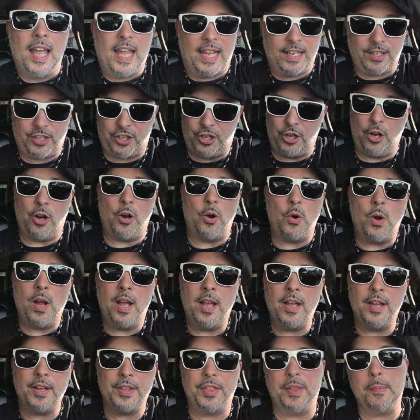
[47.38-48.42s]
And so
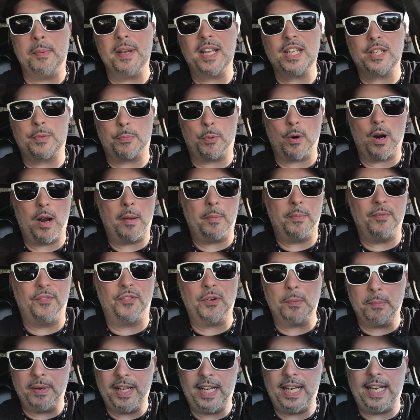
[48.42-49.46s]
the biggest problem
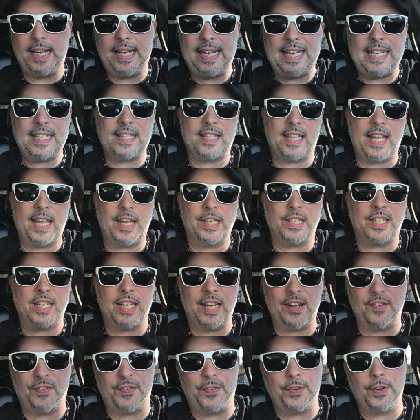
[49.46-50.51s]
for me is that
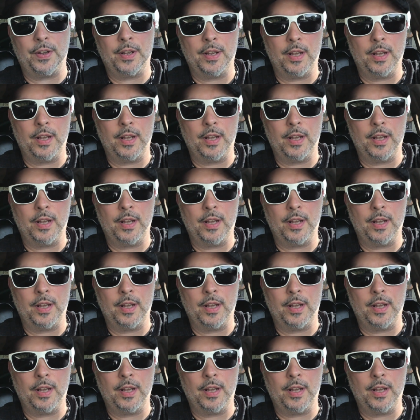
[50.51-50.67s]
if